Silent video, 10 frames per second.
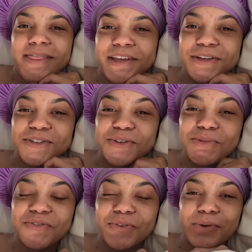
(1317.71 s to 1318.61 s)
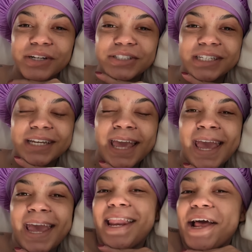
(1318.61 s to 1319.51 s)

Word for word: Thank you so much for watching, and